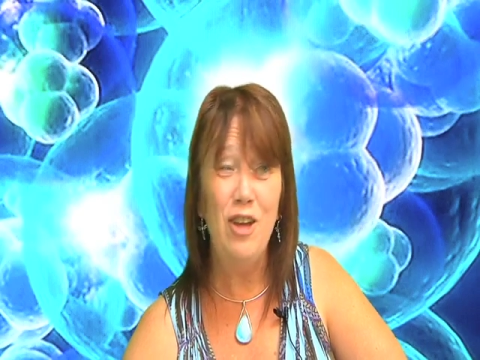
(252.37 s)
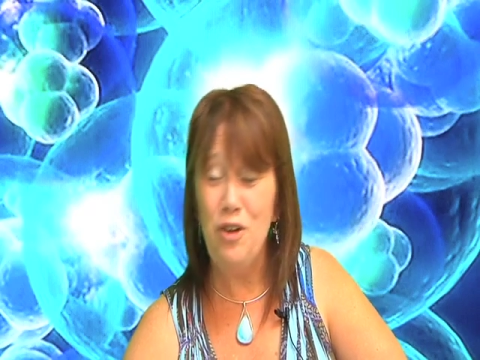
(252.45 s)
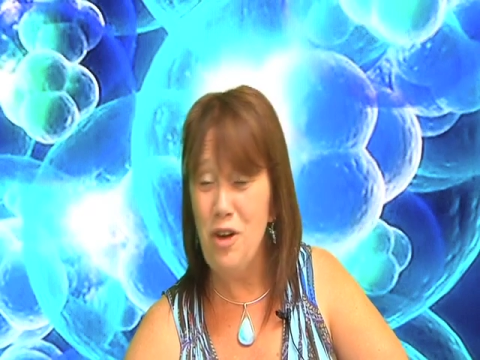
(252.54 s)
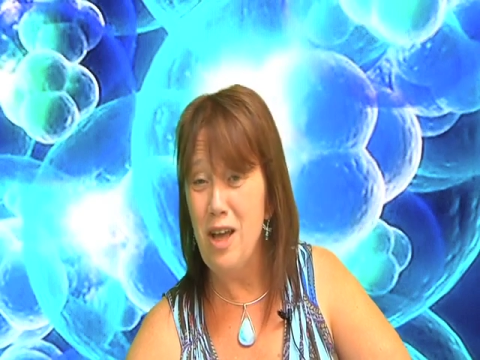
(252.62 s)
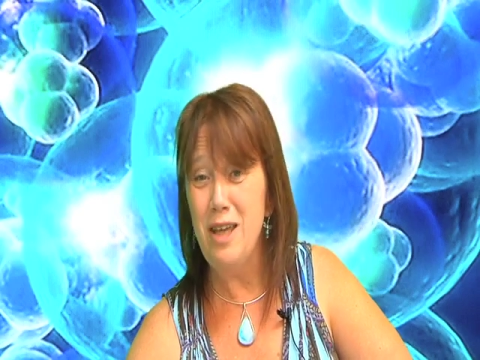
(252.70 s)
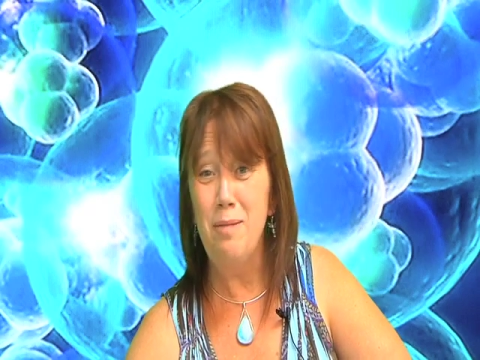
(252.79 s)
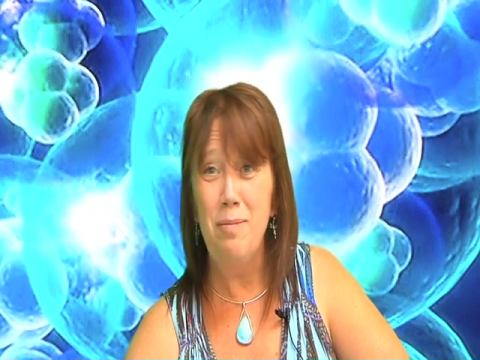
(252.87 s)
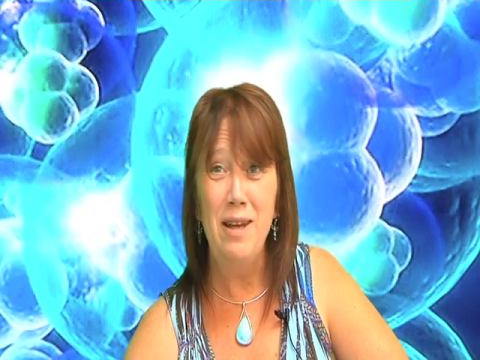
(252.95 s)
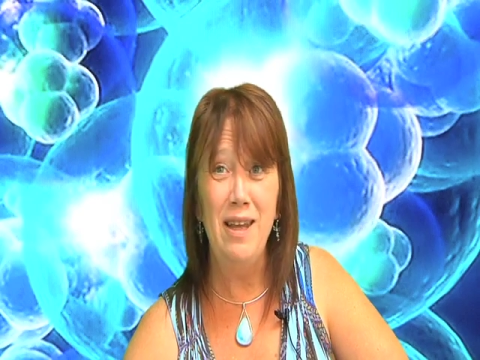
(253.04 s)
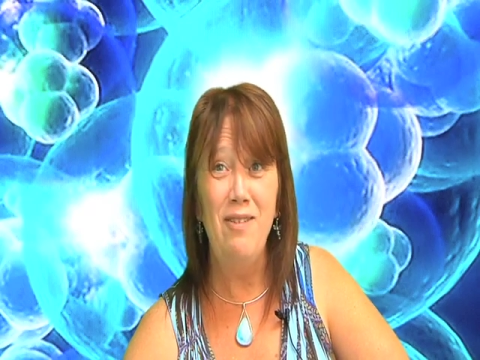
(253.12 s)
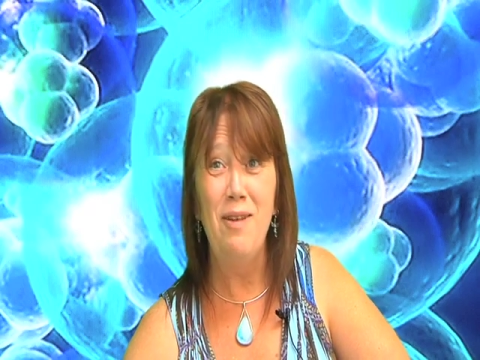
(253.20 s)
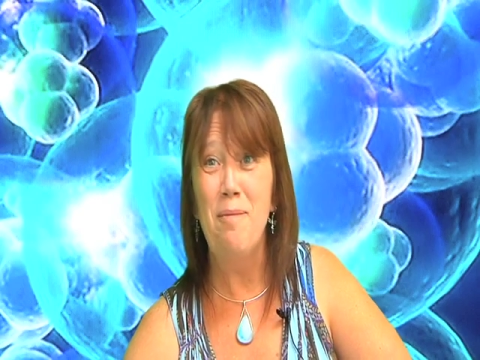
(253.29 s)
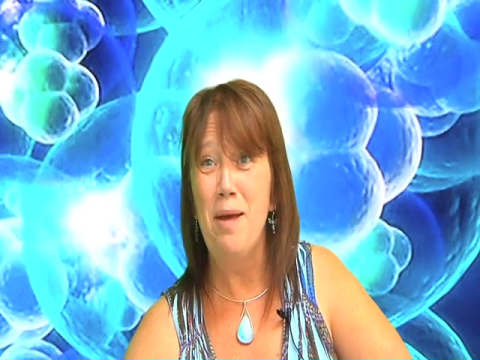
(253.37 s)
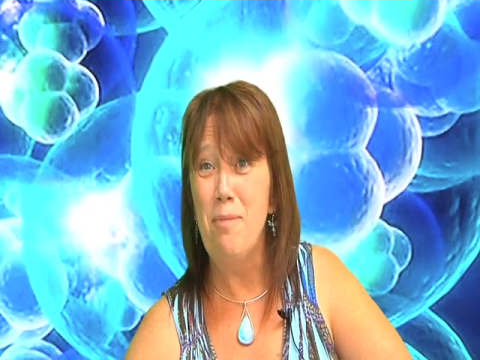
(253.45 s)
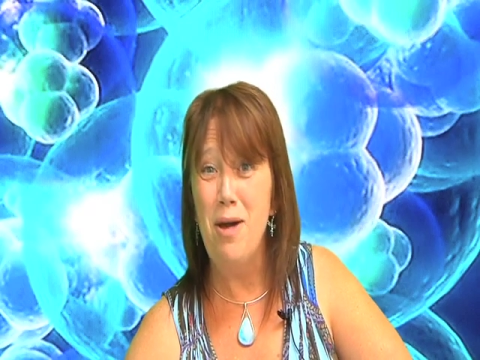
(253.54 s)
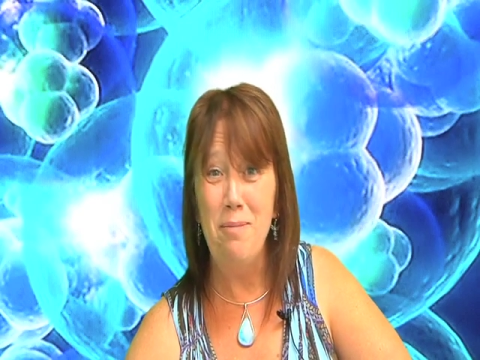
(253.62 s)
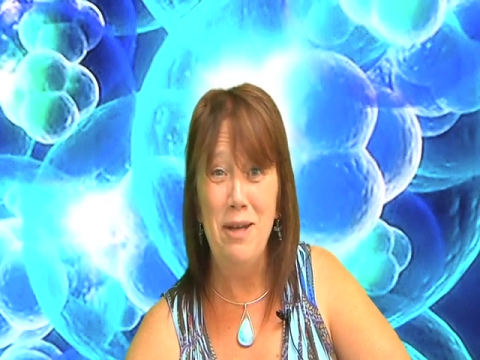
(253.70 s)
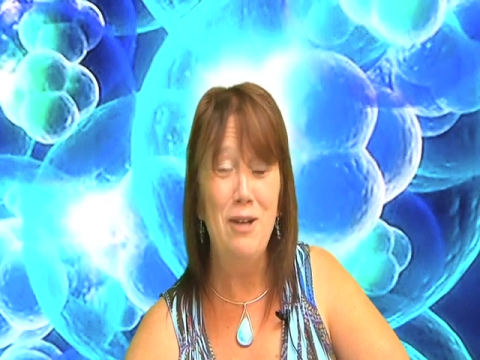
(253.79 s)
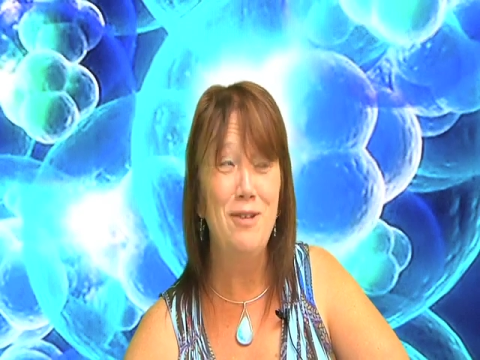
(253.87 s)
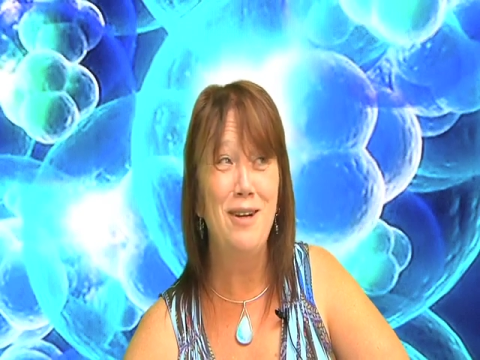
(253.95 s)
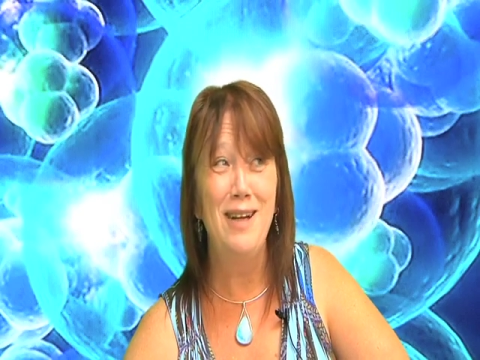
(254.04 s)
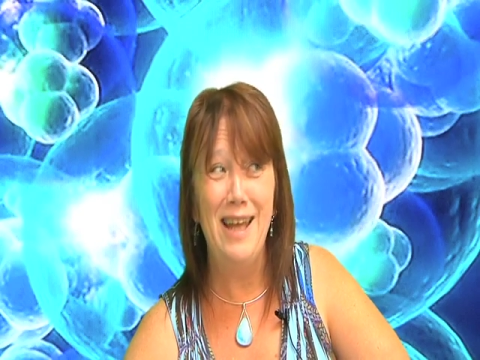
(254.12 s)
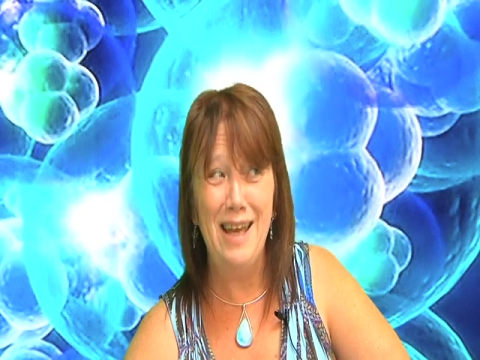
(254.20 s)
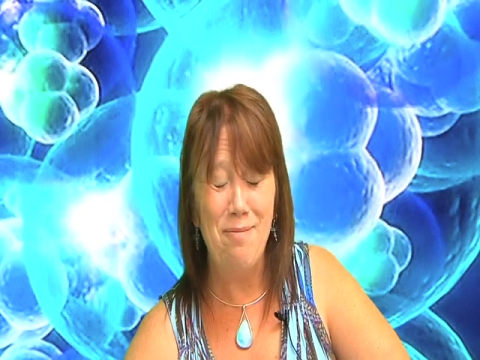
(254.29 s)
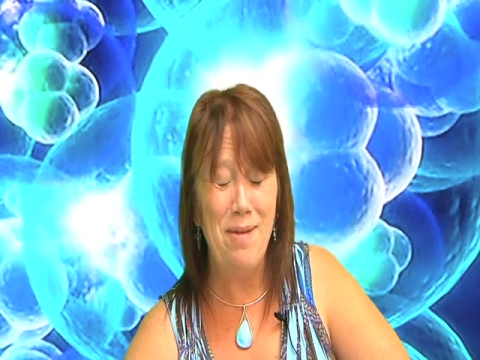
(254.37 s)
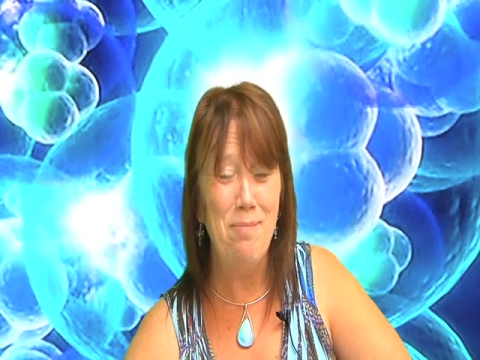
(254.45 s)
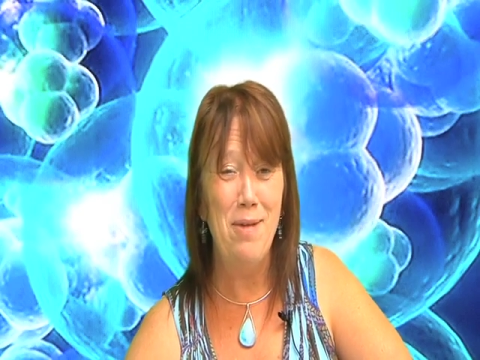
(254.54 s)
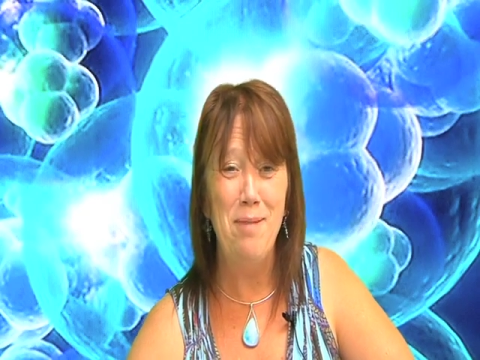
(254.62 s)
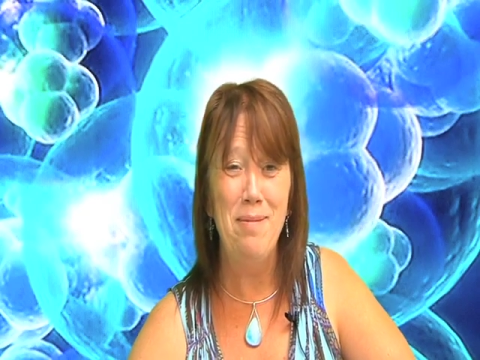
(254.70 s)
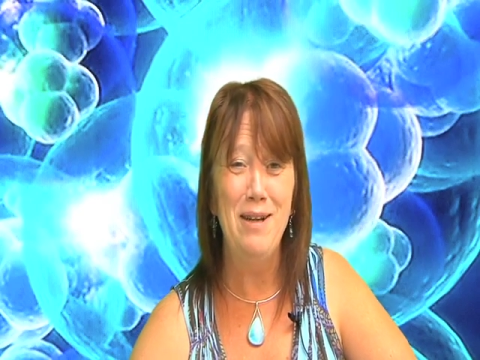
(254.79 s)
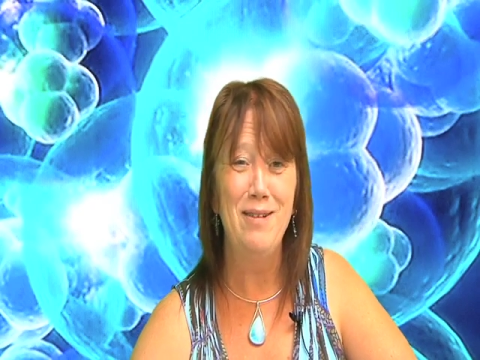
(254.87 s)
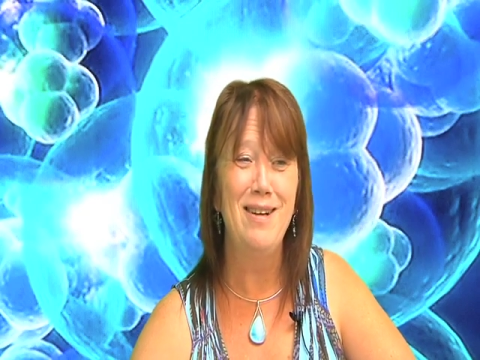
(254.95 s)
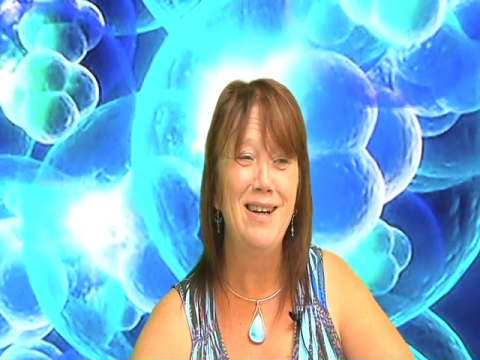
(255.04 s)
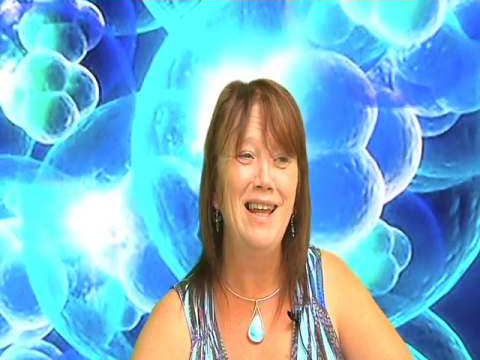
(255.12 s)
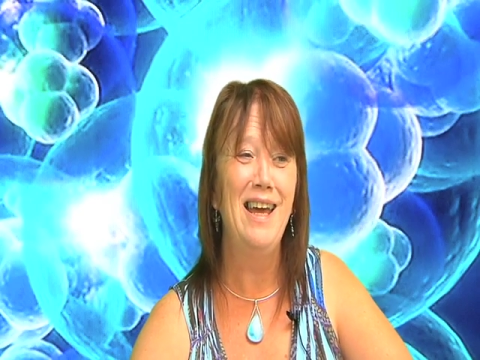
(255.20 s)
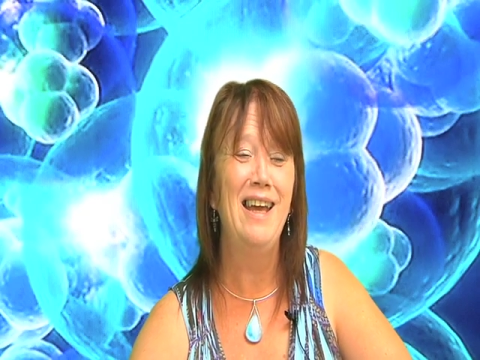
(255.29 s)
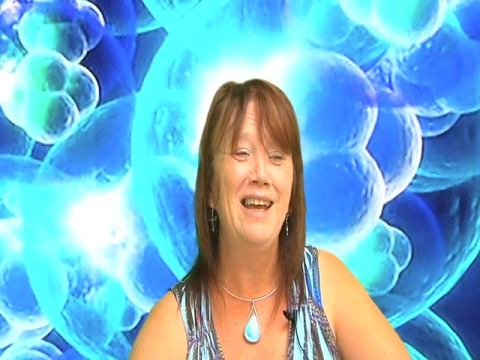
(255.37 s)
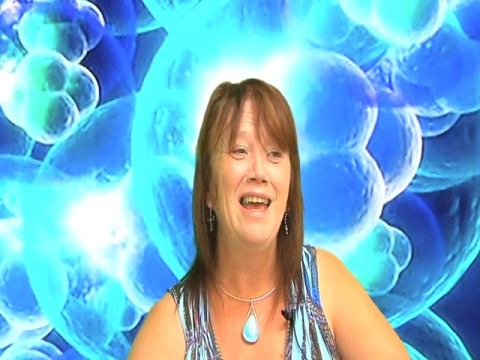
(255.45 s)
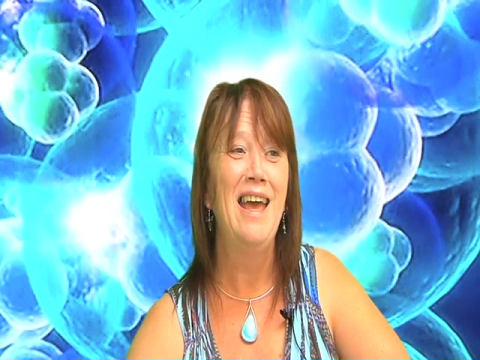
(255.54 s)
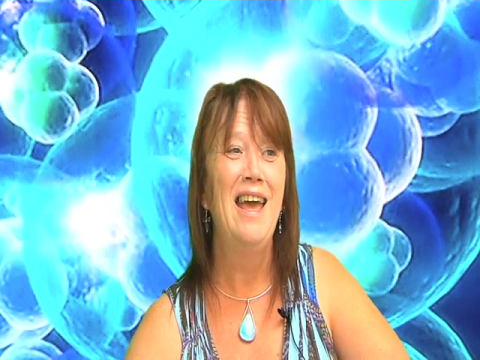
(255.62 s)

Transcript: you're not going to believe it, my mom healed her leg, my mom healed her leg."